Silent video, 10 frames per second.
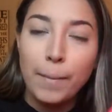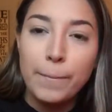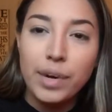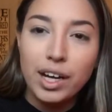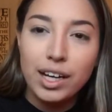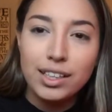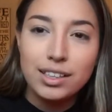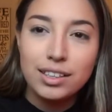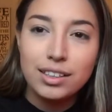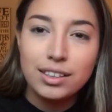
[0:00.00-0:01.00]
But
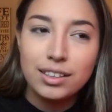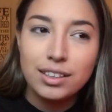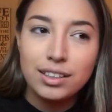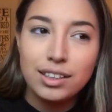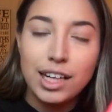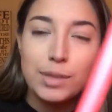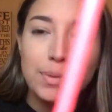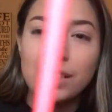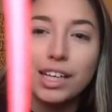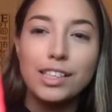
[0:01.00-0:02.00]
that's
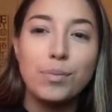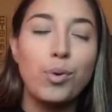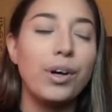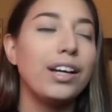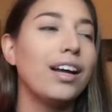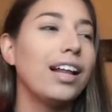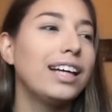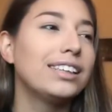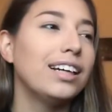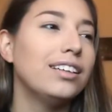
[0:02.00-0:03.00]
besides the point.
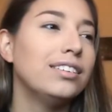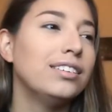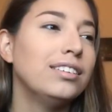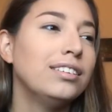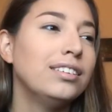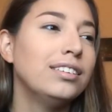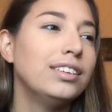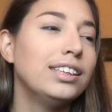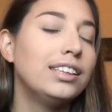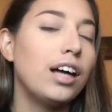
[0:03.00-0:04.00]
Alexa,
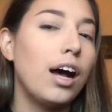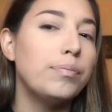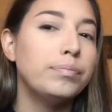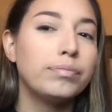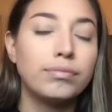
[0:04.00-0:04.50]
stop.